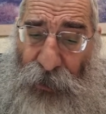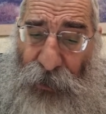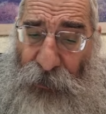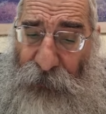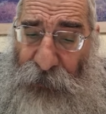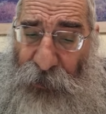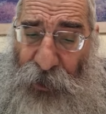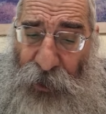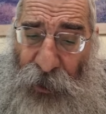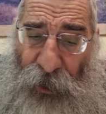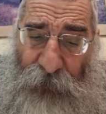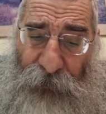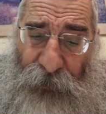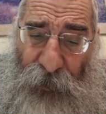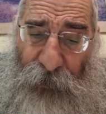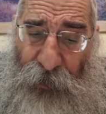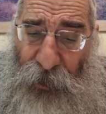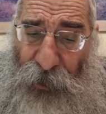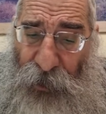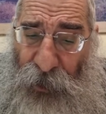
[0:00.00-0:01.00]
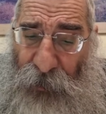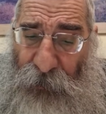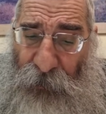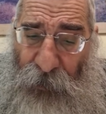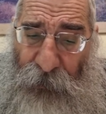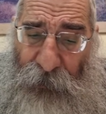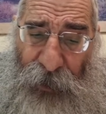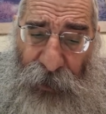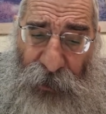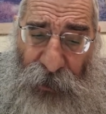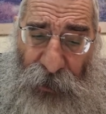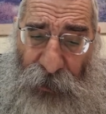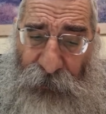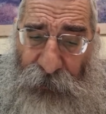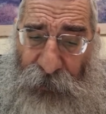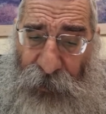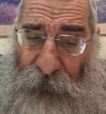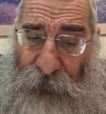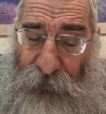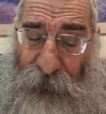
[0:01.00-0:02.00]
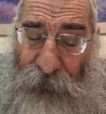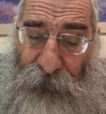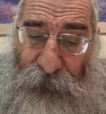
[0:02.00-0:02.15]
V'shavti b'shalom al beis avi,